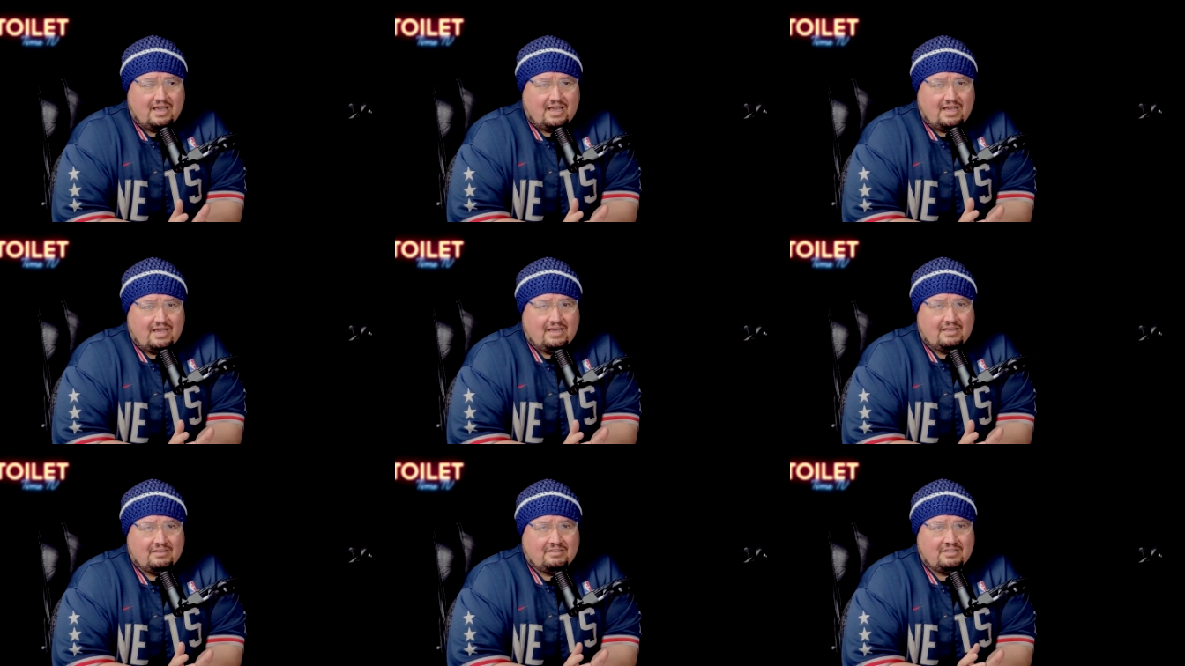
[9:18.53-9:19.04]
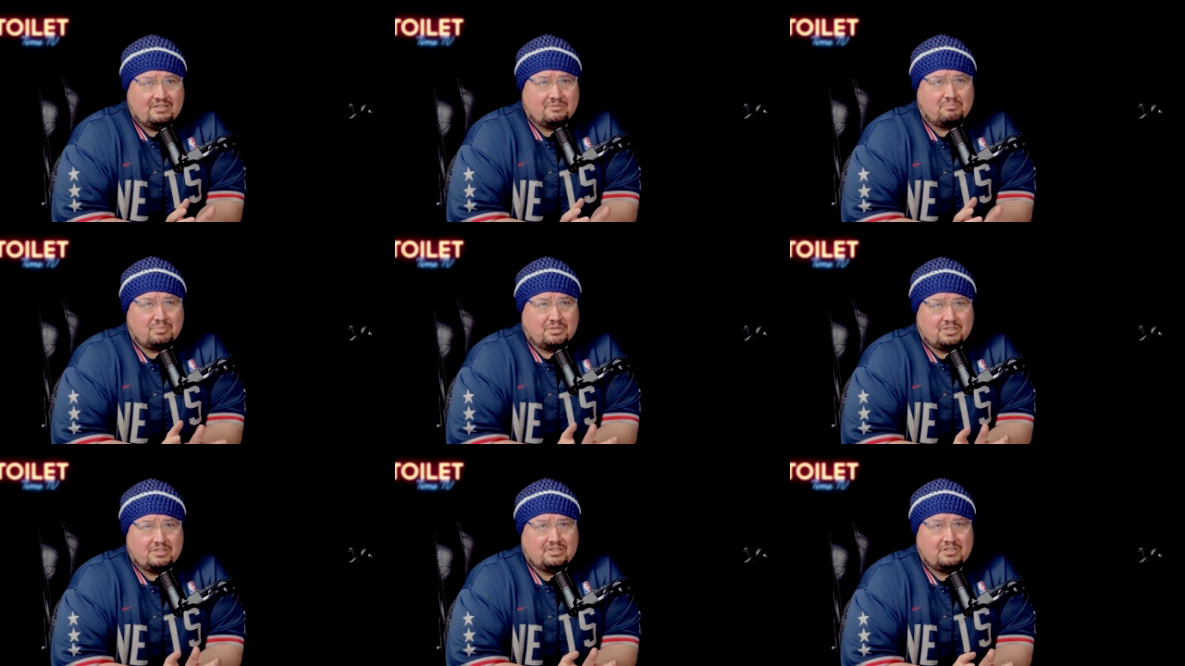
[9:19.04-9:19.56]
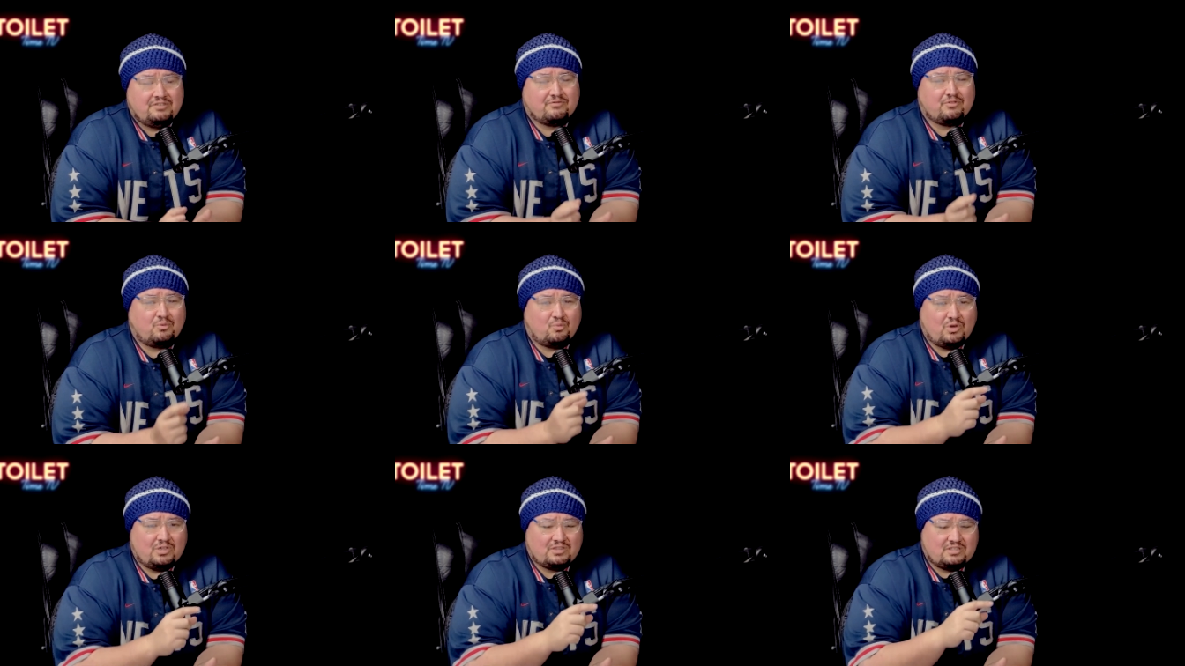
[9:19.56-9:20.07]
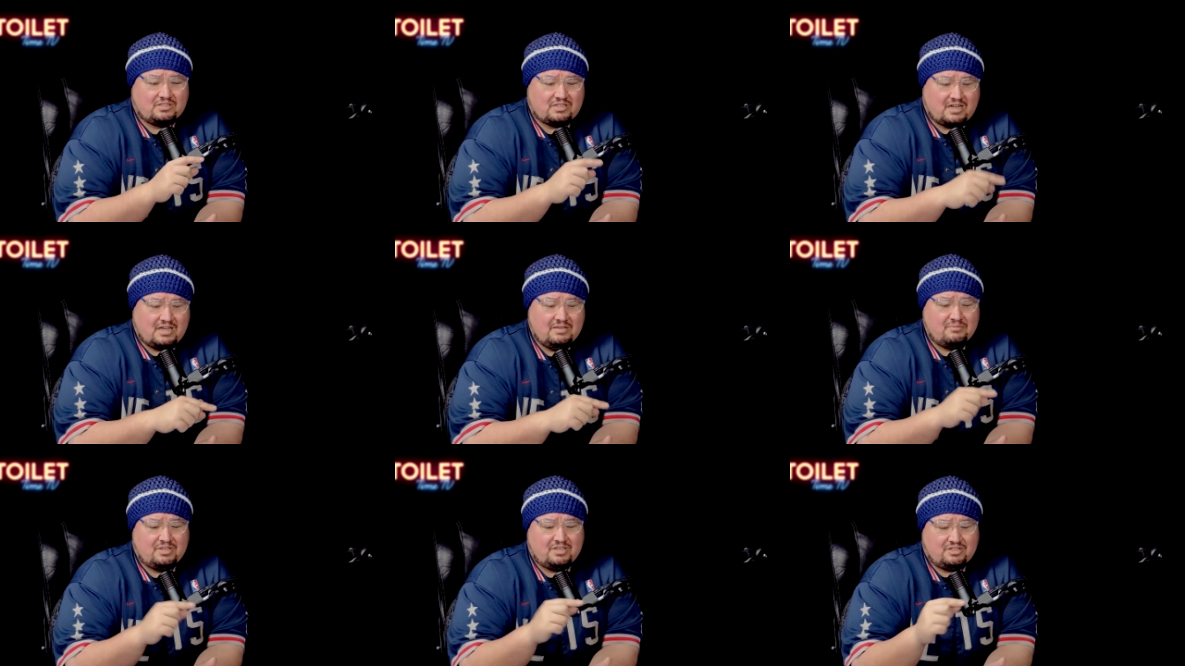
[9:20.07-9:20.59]
and the ability for what the
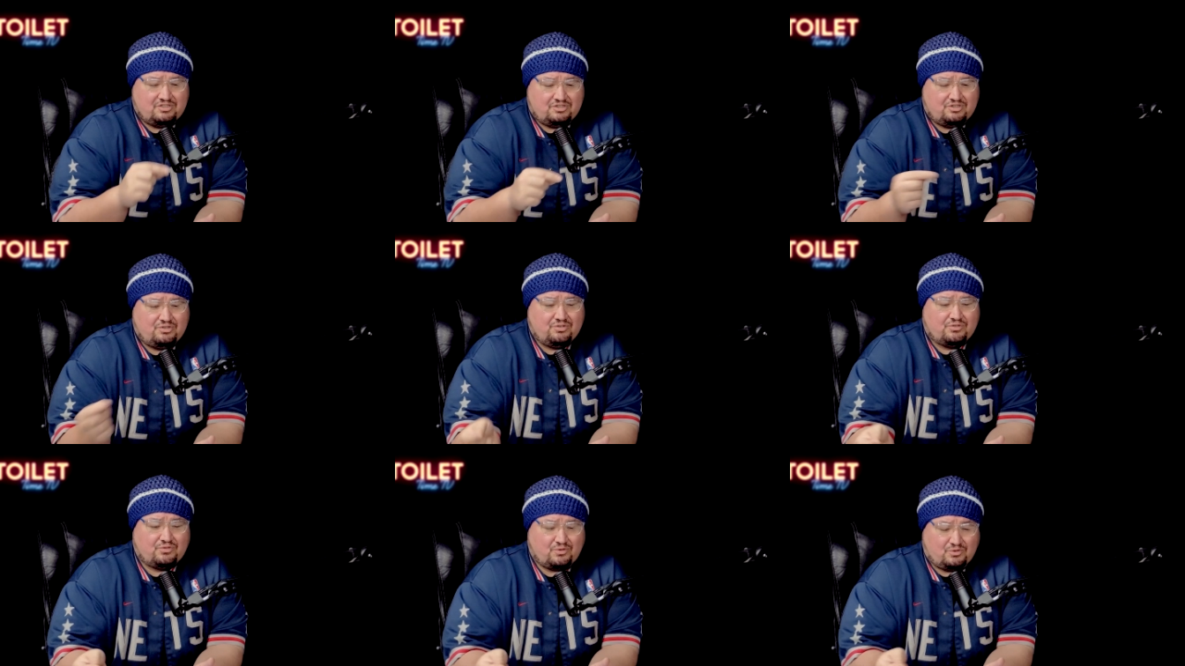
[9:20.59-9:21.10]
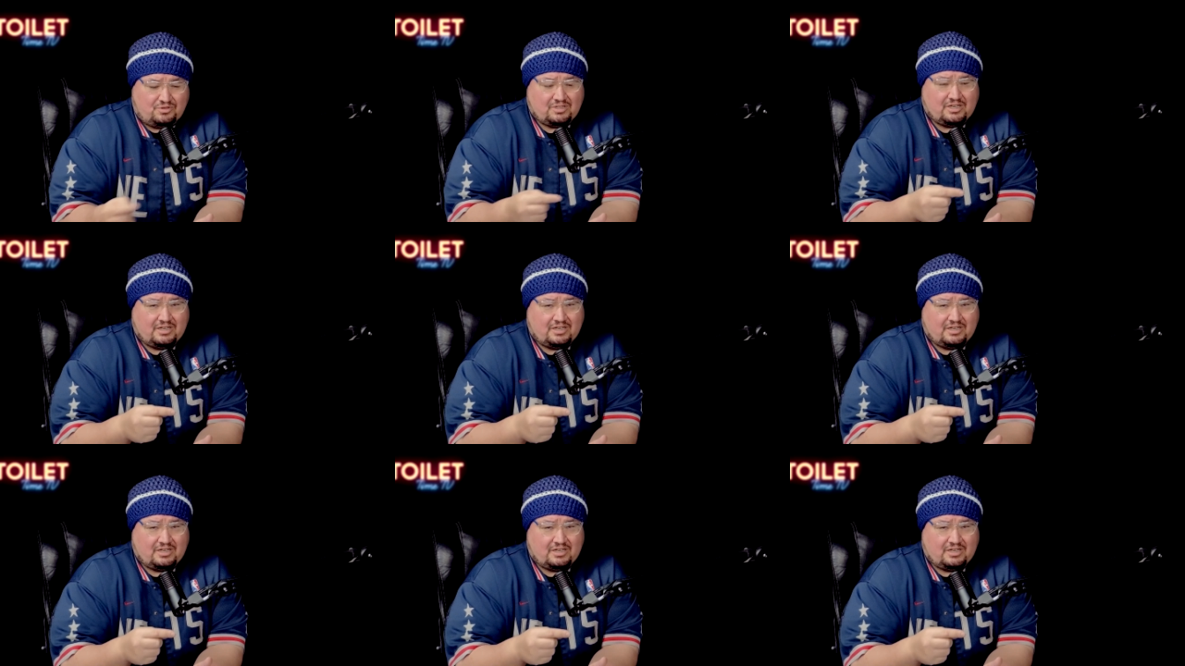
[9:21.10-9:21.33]
timing is used for.